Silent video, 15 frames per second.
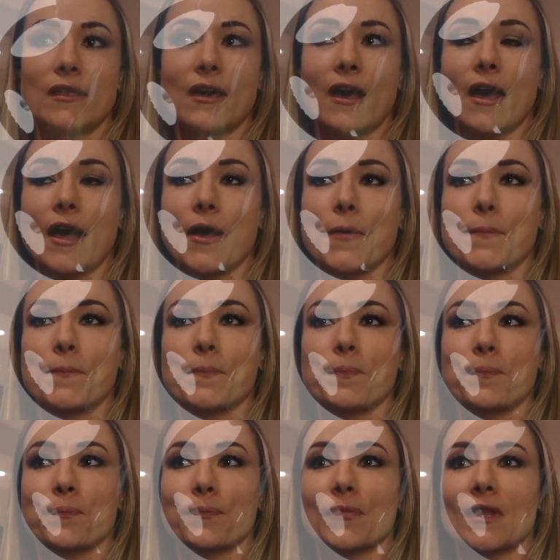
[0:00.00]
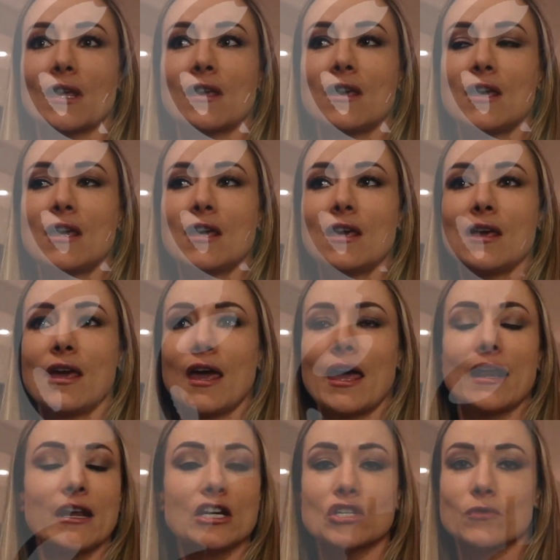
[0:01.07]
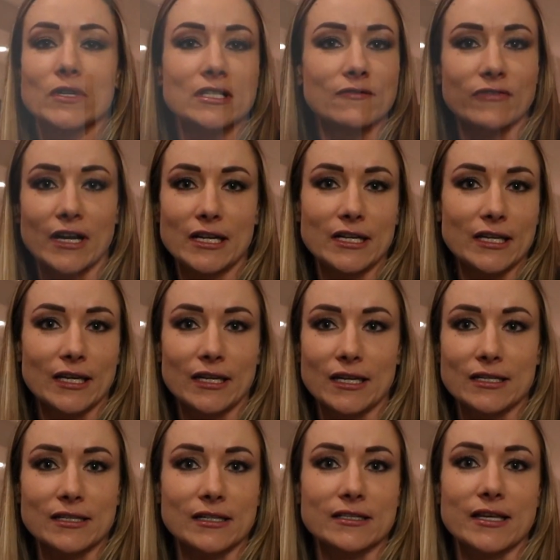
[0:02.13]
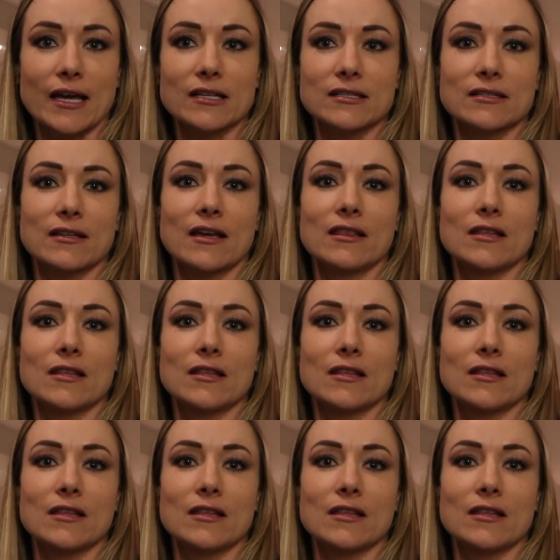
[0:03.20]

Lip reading: And I just wasn't finding any success.